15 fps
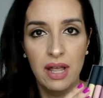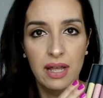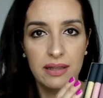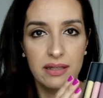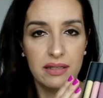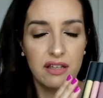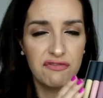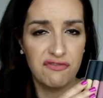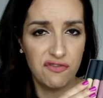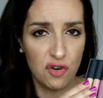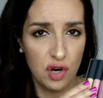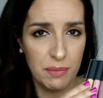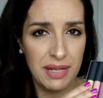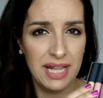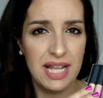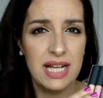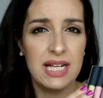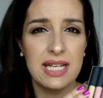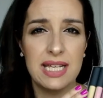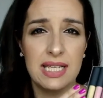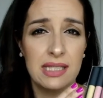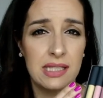that the formula
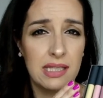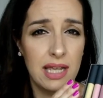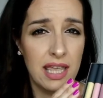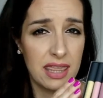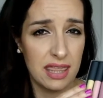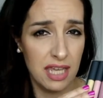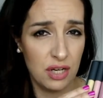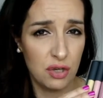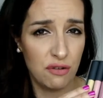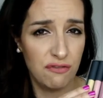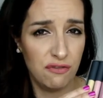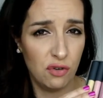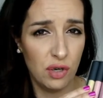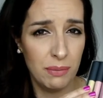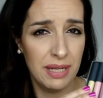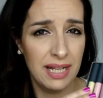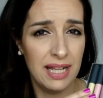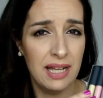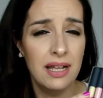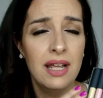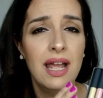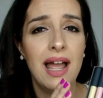is a thicker
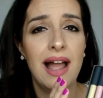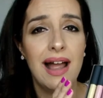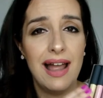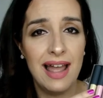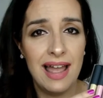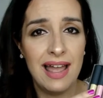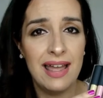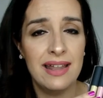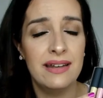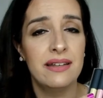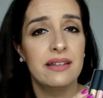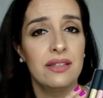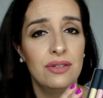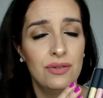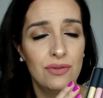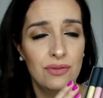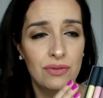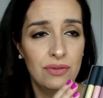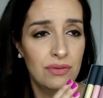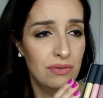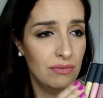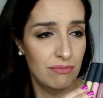formula and
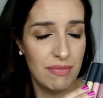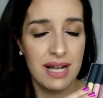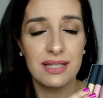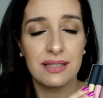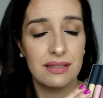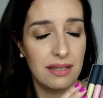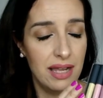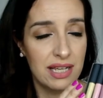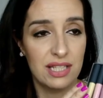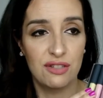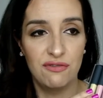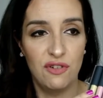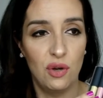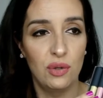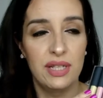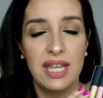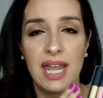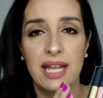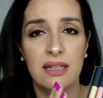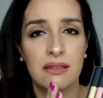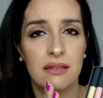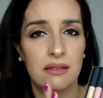you must
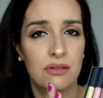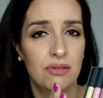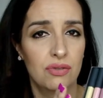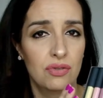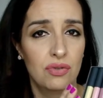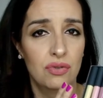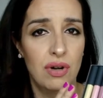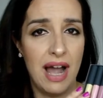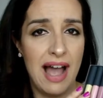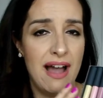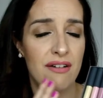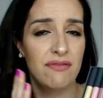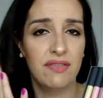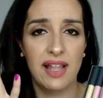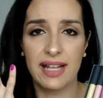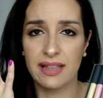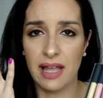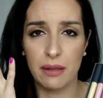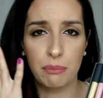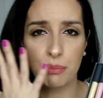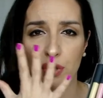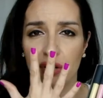exfoliate to have like
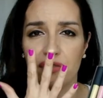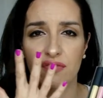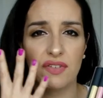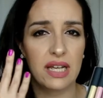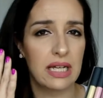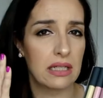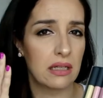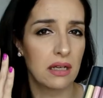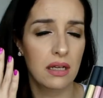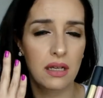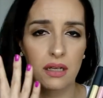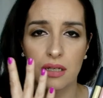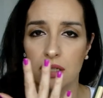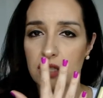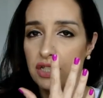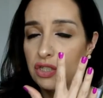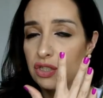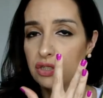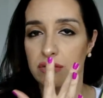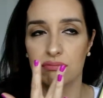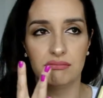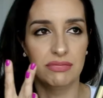that perfect
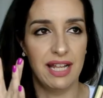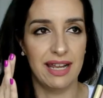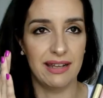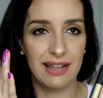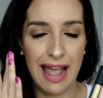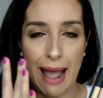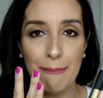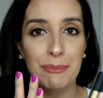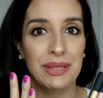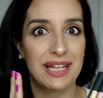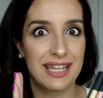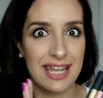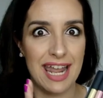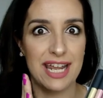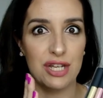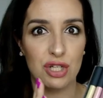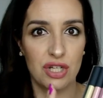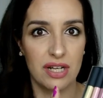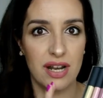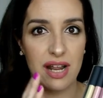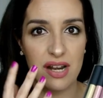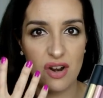like
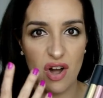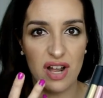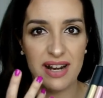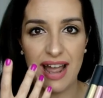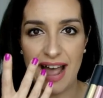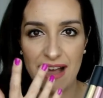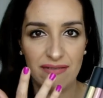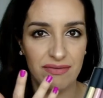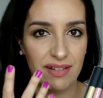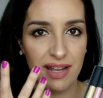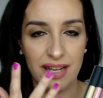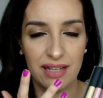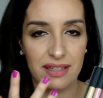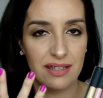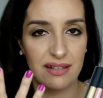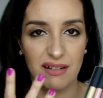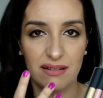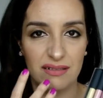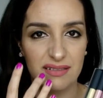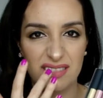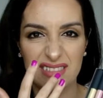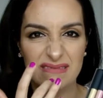application and not have like, you
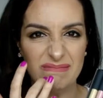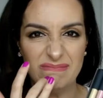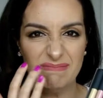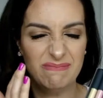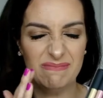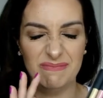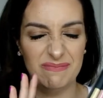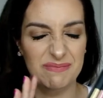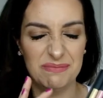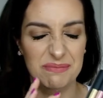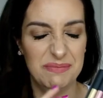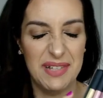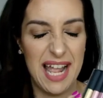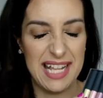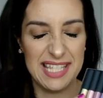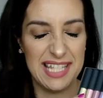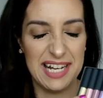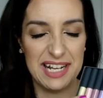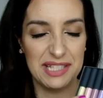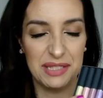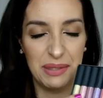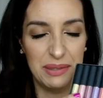know,
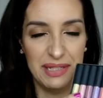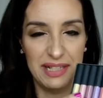nastiness on the